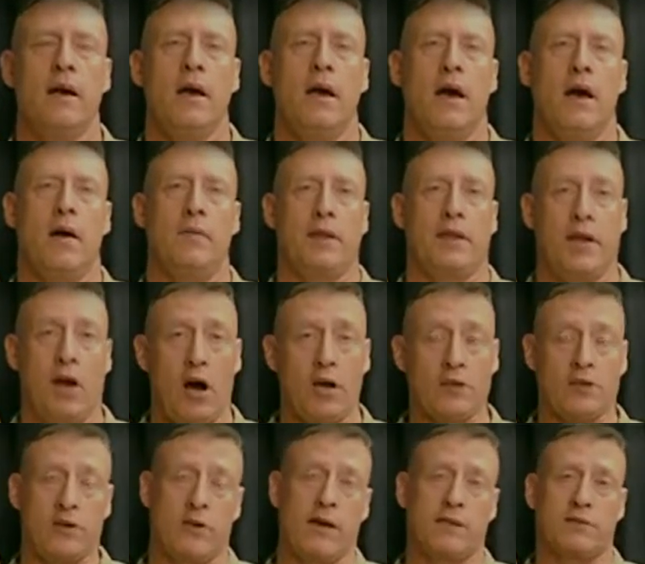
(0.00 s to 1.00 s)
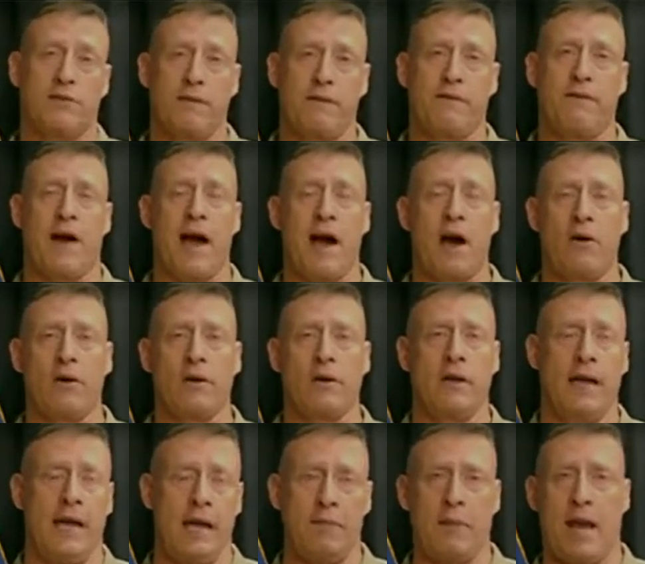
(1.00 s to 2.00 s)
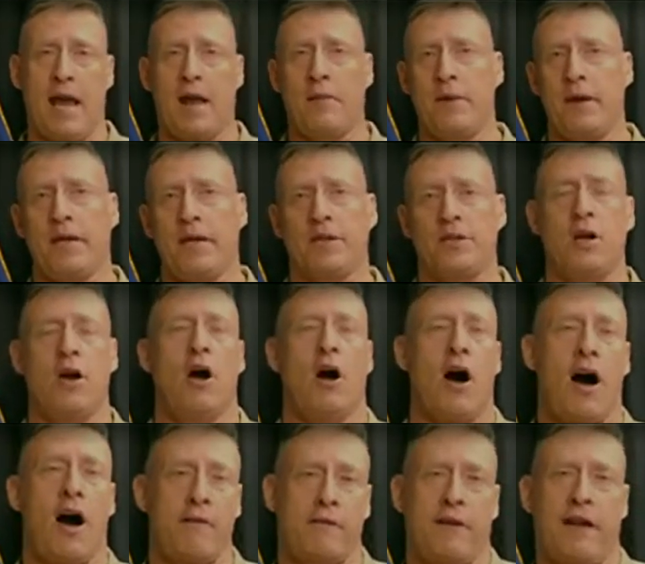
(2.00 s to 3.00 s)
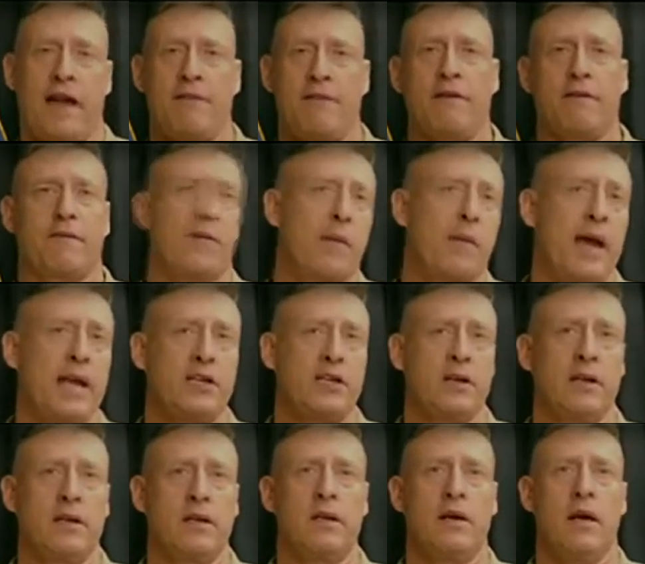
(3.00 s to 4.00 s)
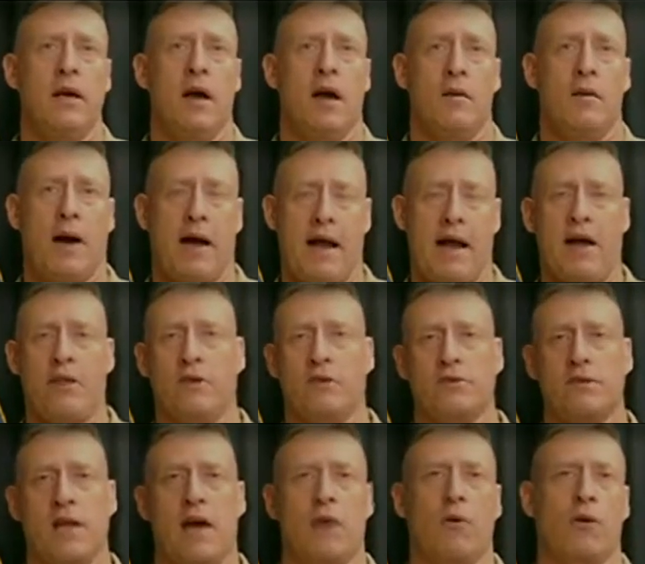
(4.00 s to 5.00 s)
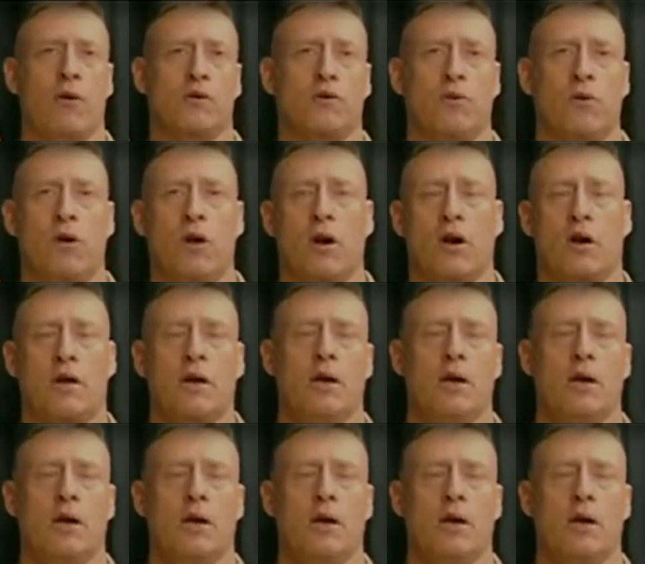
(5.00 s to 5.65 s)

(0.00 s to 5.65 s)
But they also, as we found in Manbij, often have information about how those networks work,